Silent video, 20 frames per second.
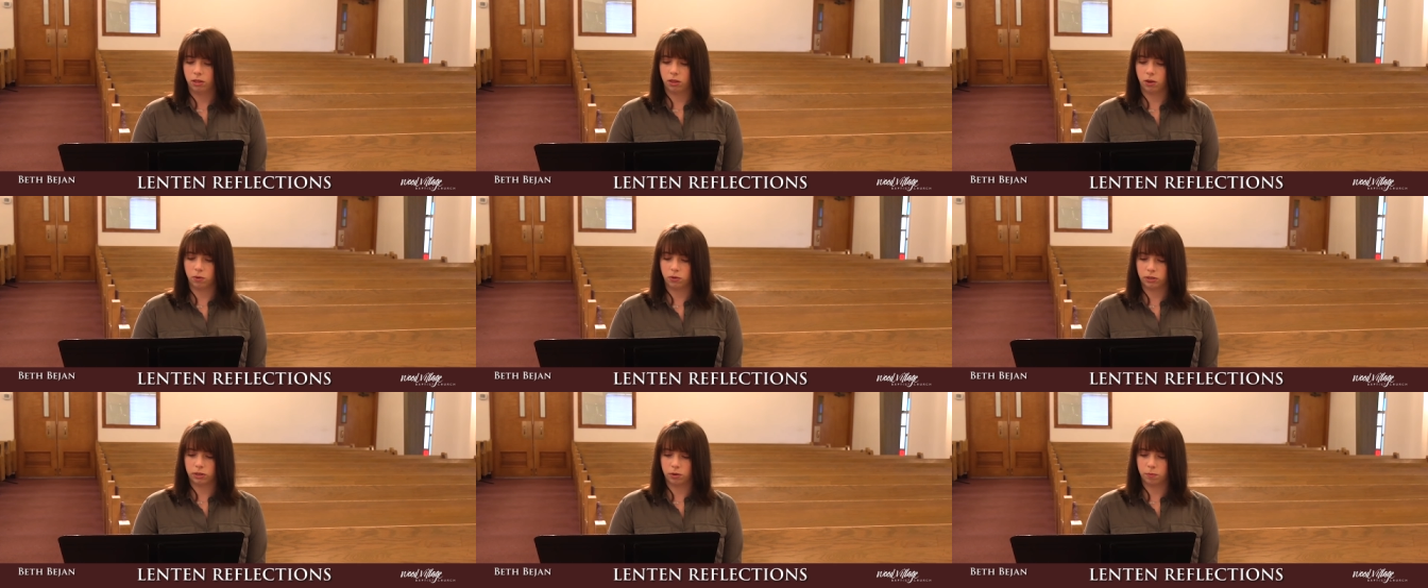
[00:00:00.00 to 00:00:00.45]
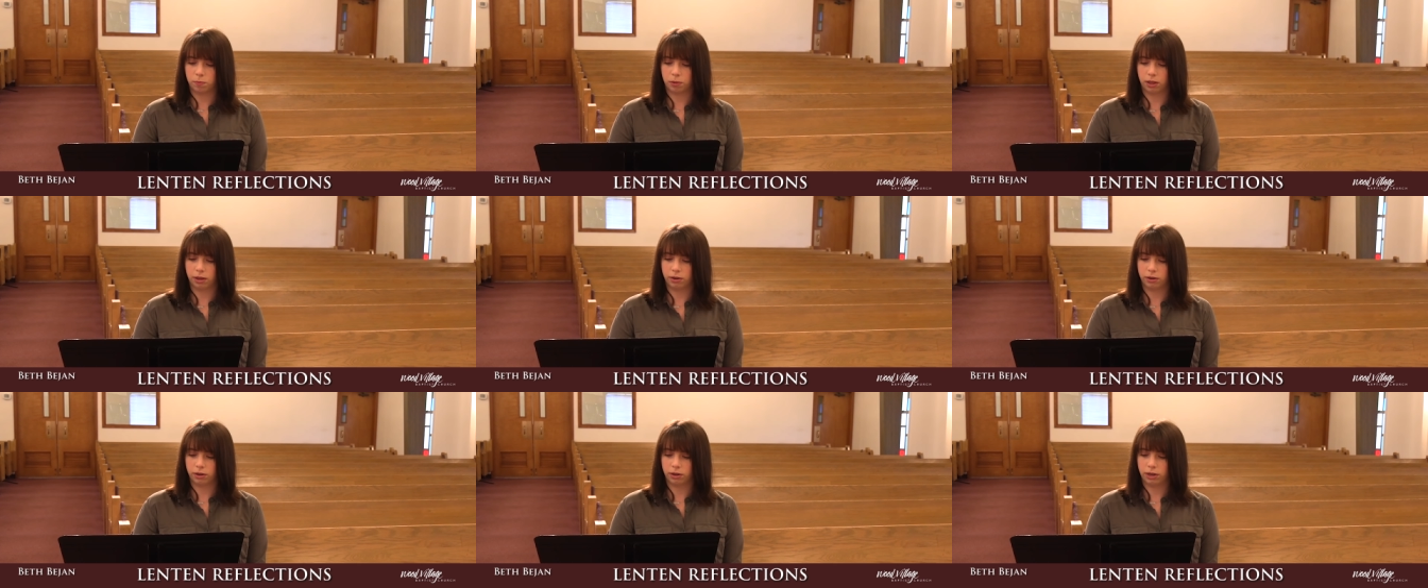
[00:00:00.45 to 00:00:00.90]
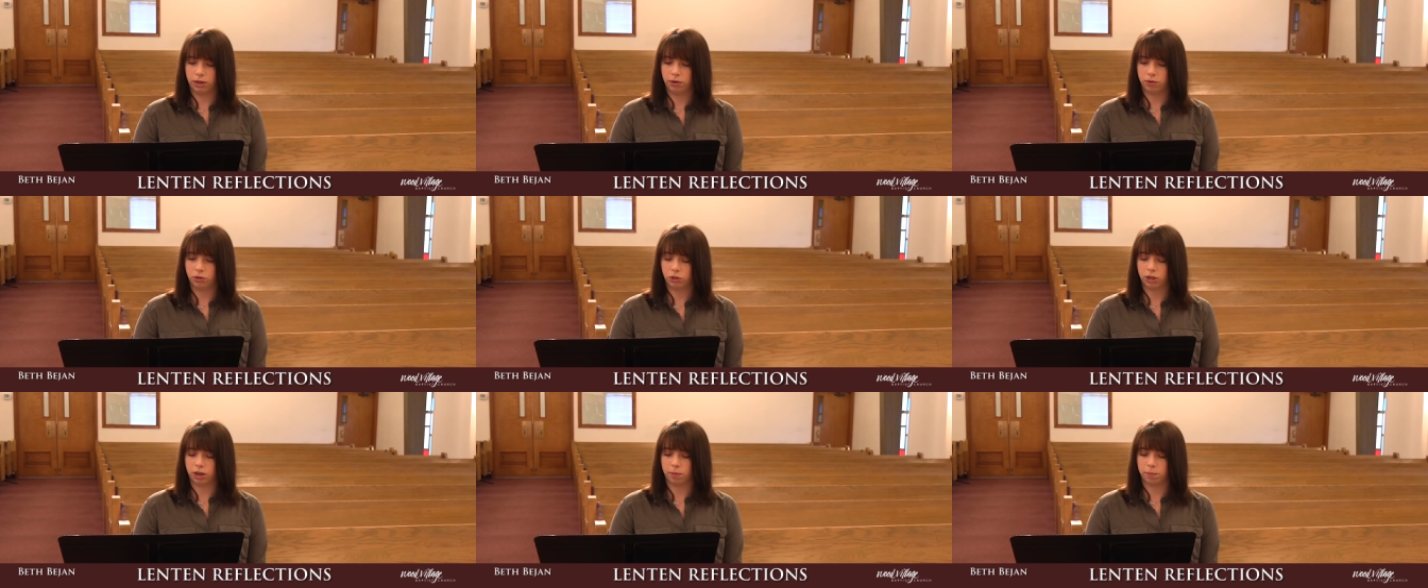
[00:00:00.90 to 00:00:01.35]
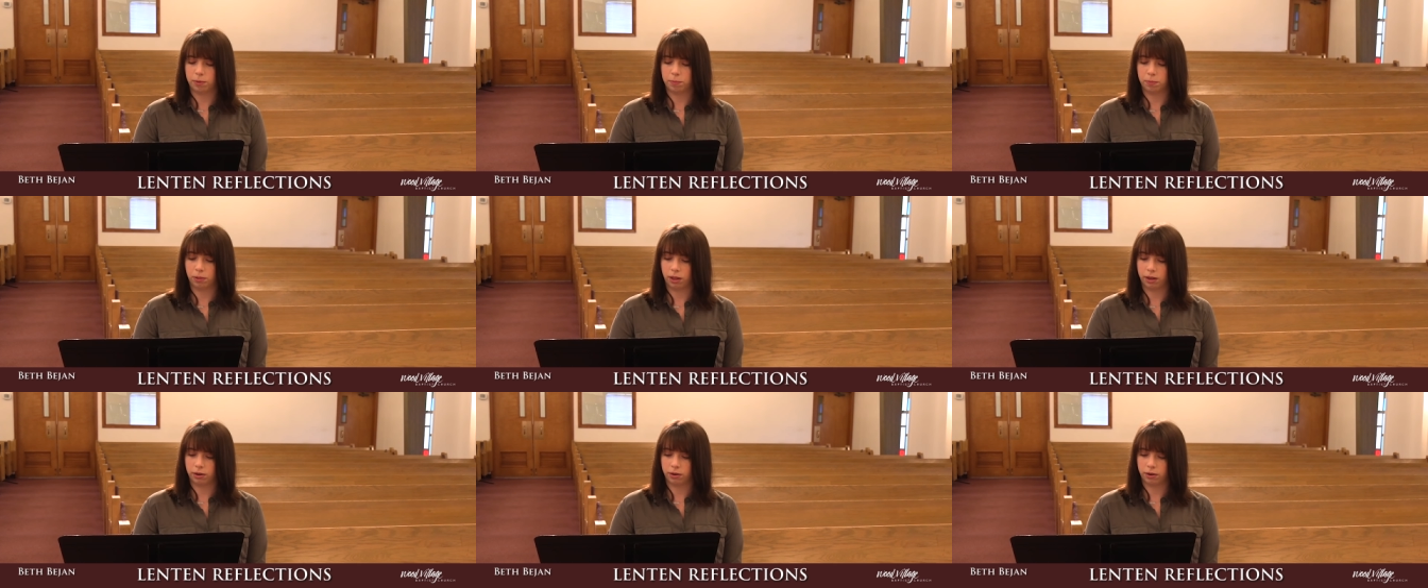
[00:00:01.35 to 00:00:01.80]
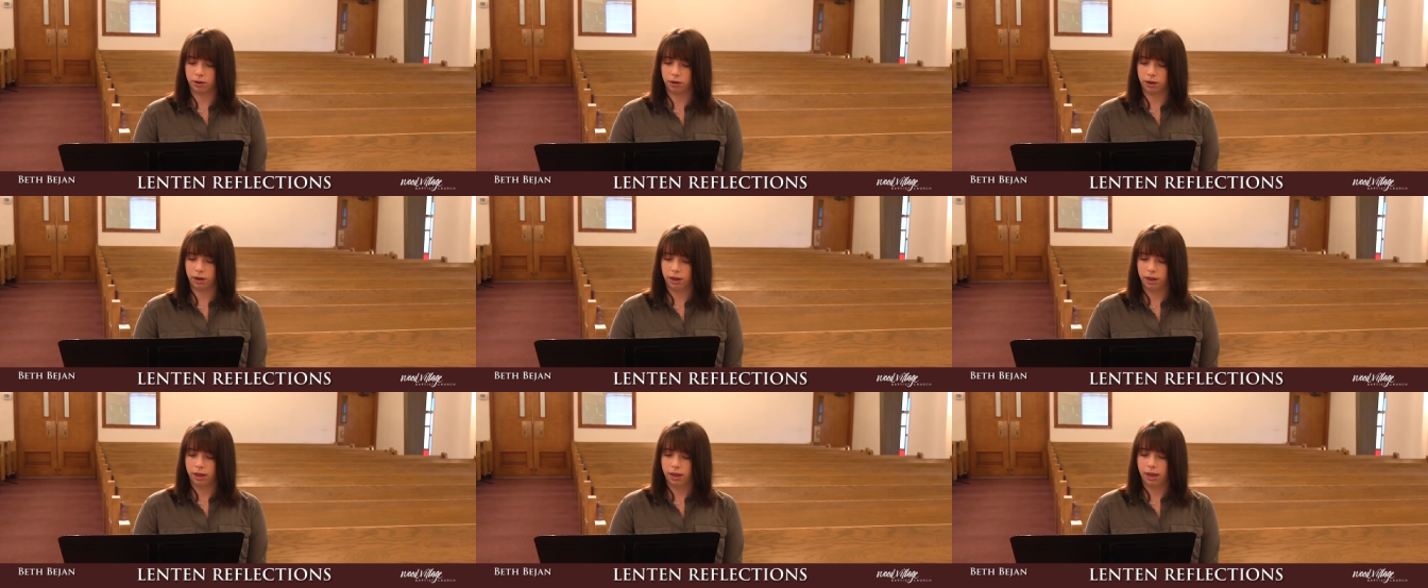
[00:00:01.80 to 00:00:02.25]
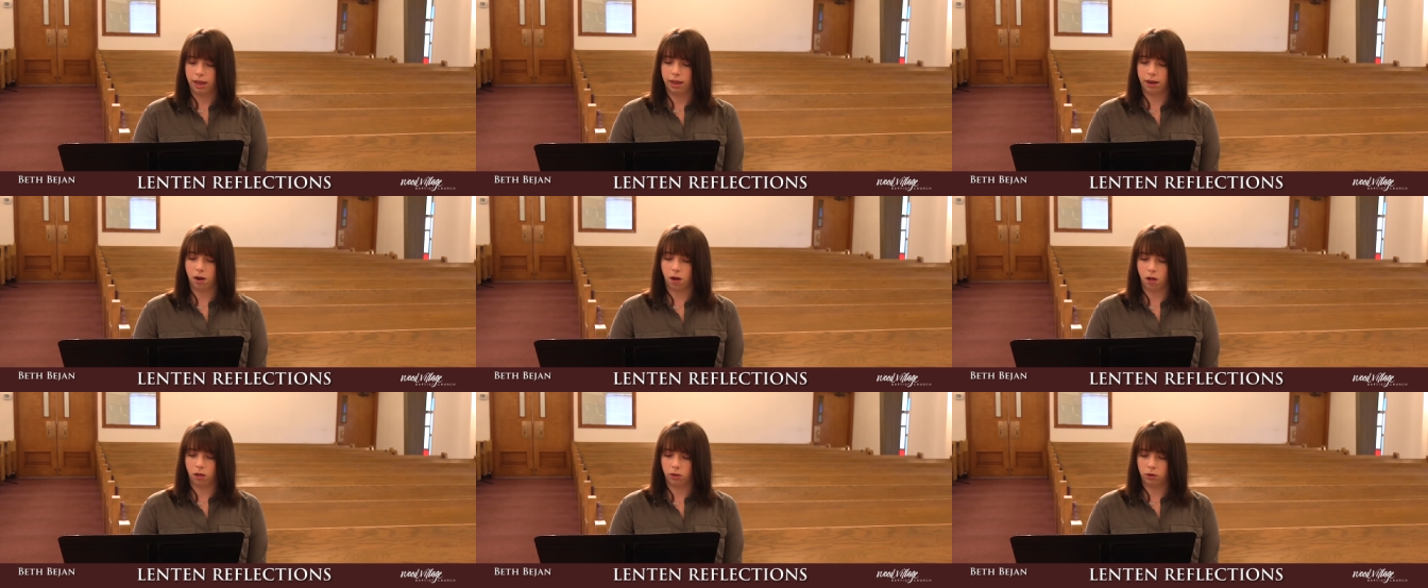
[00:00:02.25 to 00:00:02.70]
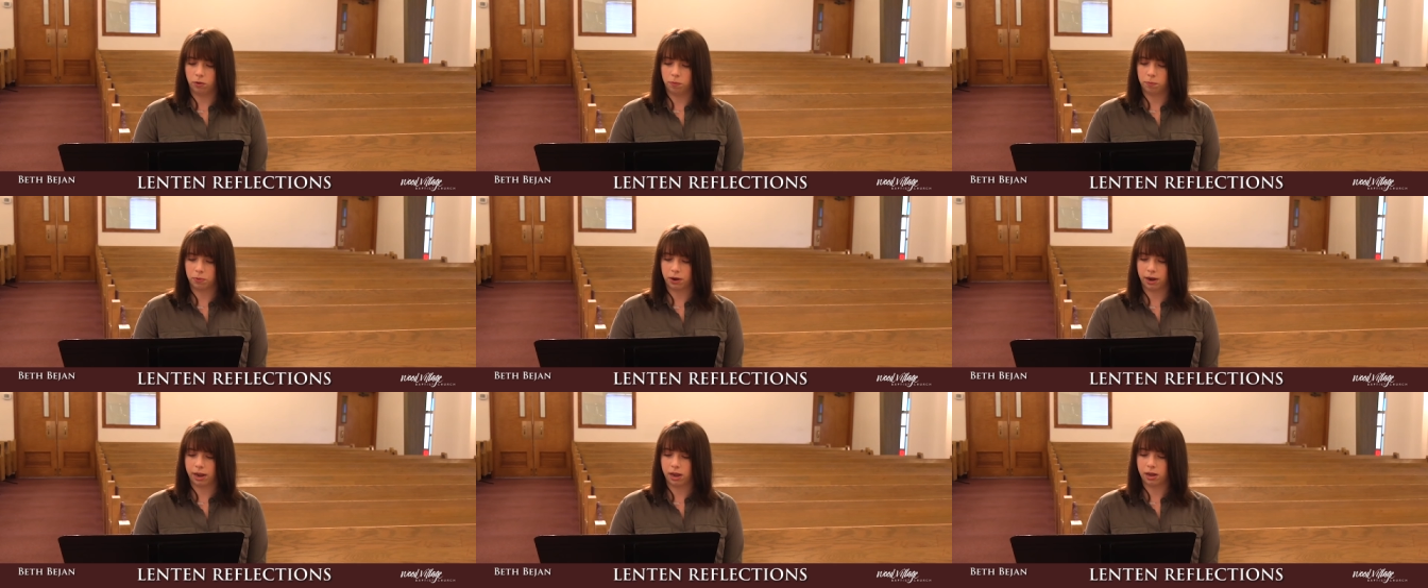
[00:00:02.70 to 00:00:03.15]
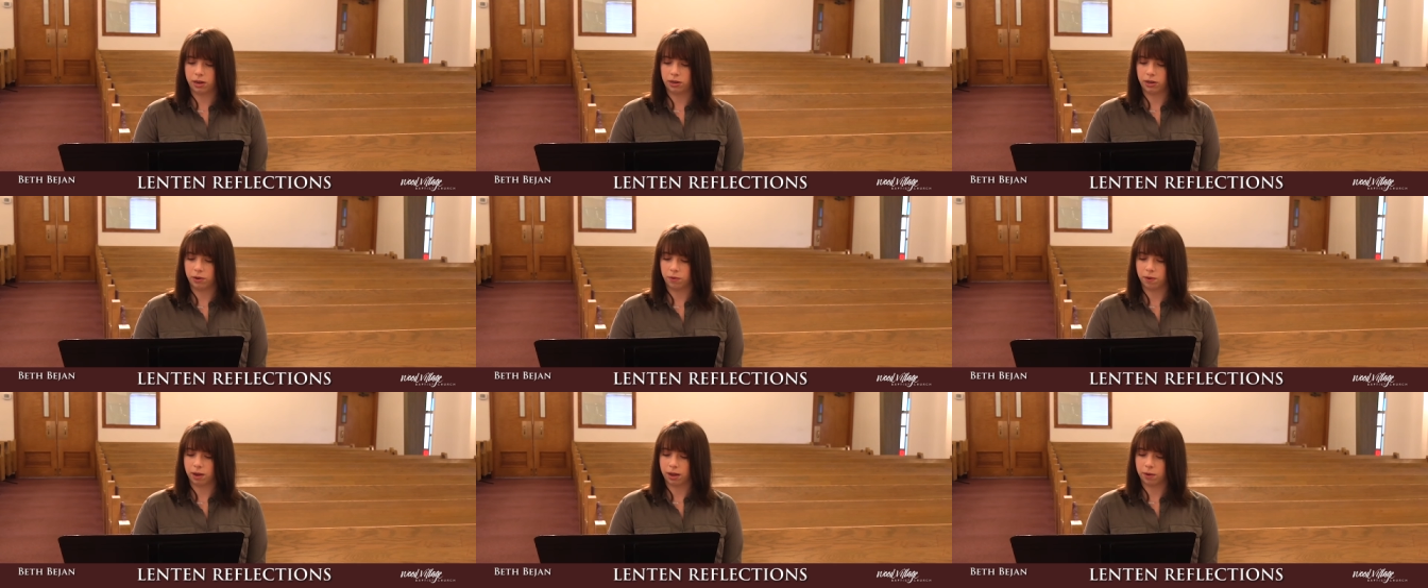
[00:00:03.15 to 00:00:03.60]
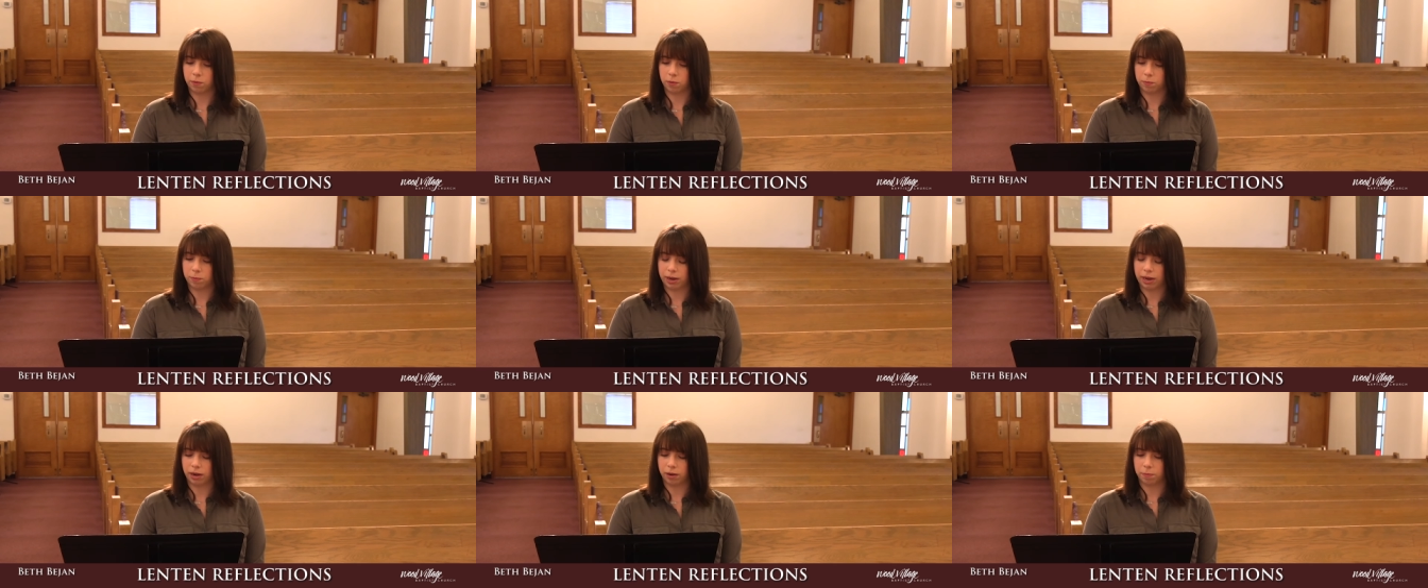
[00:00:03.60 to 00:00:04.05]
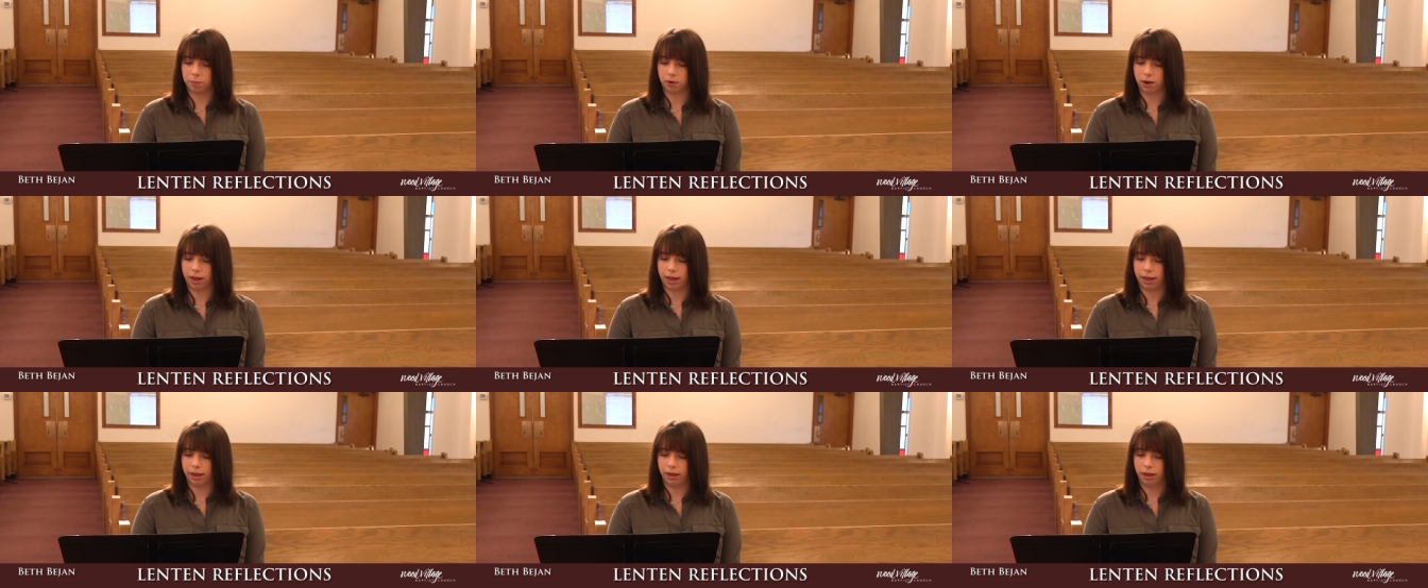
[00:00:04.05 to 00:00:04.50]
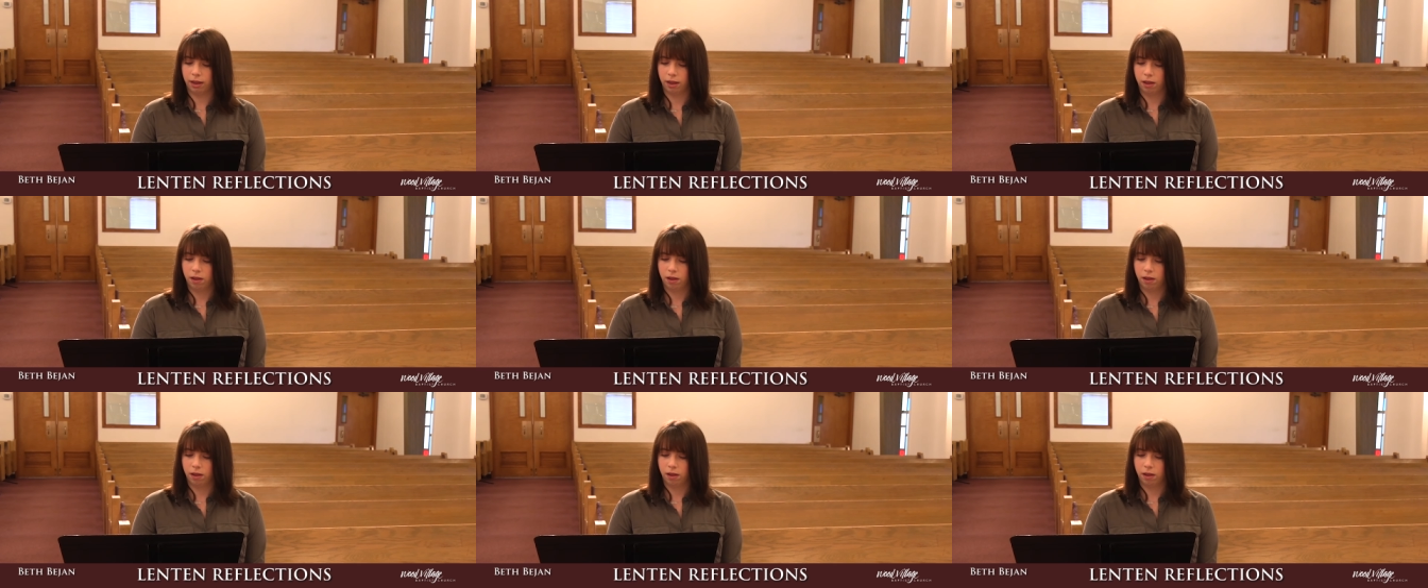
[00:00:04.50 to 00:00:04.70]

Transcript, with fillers: Those who plunder you shall be plundered, and all who prey on you I will make a prey.